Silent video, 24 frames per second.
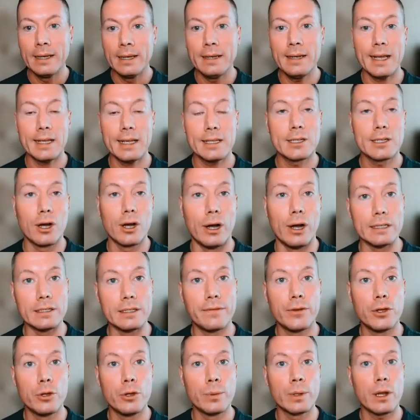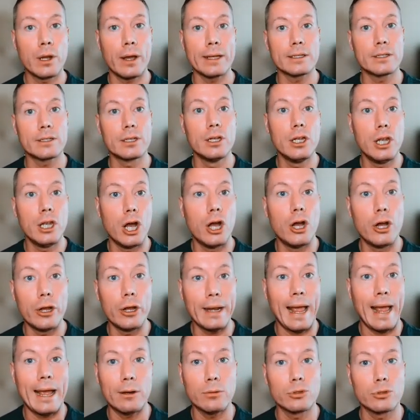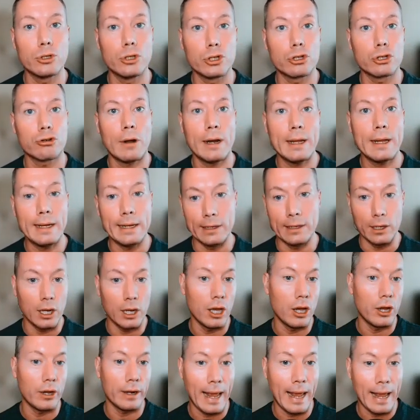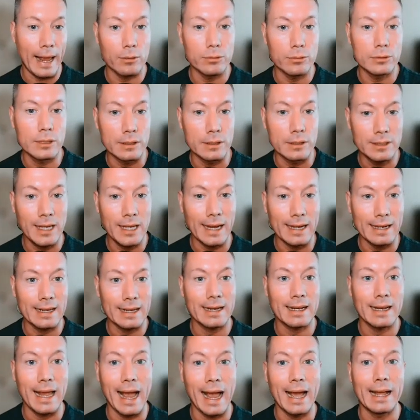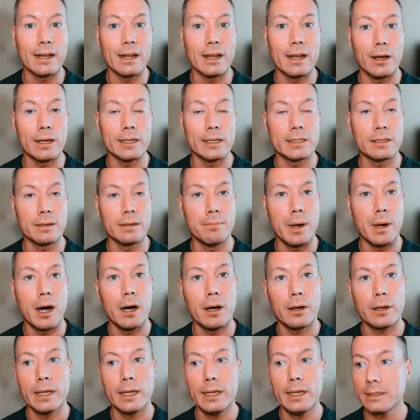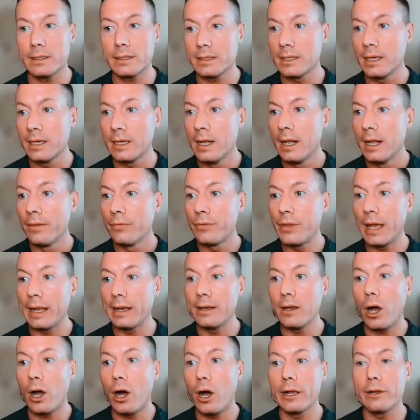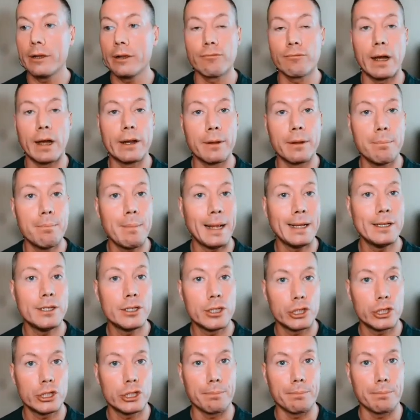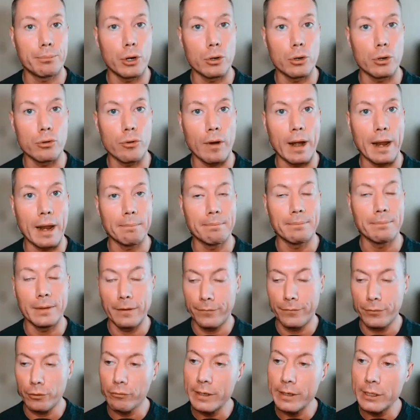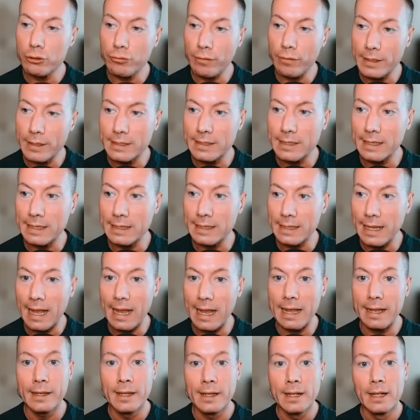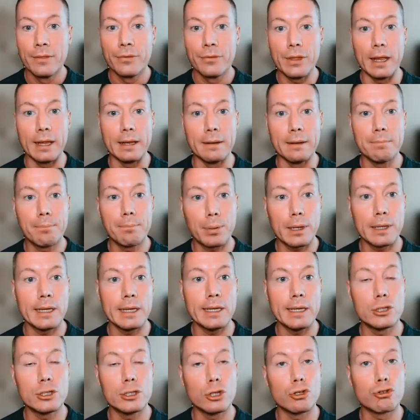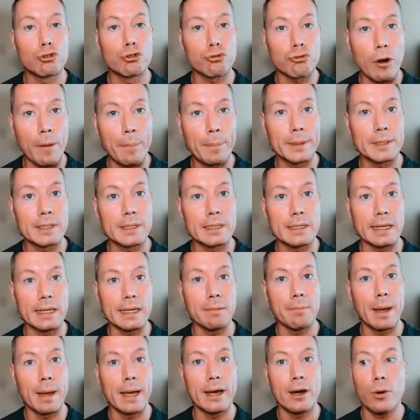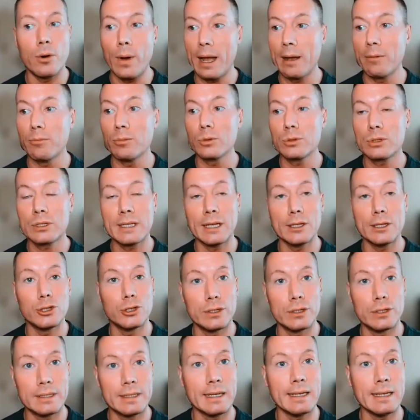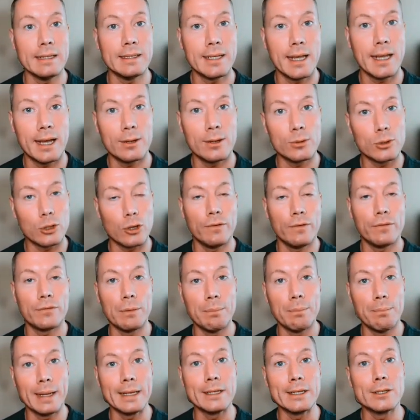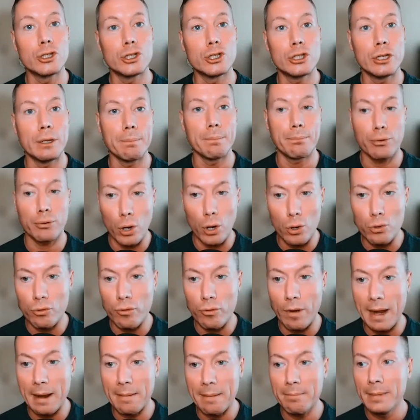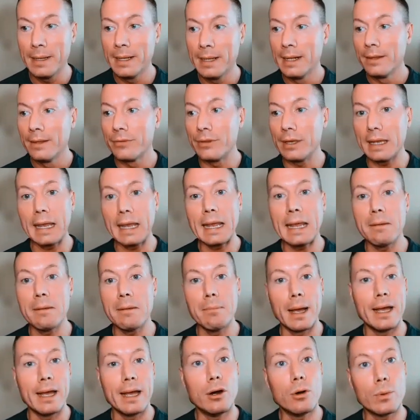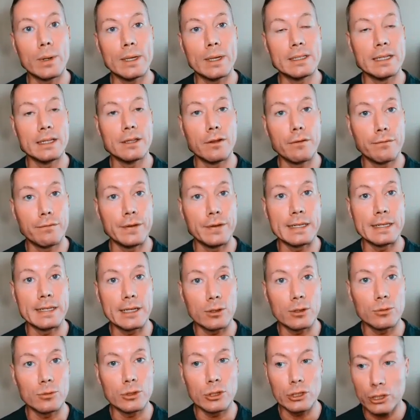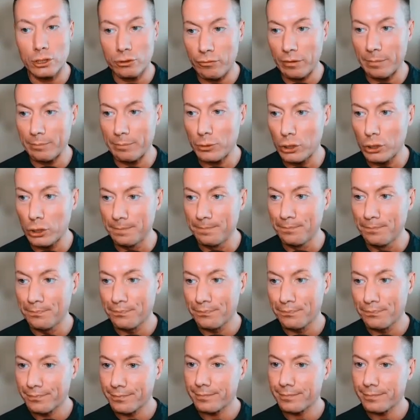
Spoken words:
Next, guys, if you would like to learn how to trade, learn how to technically analyze the markets, then I run a mentorship program. If you're interested in that, then please drop us an email and we'll send you the details of the mentorship program. The email is in the video description.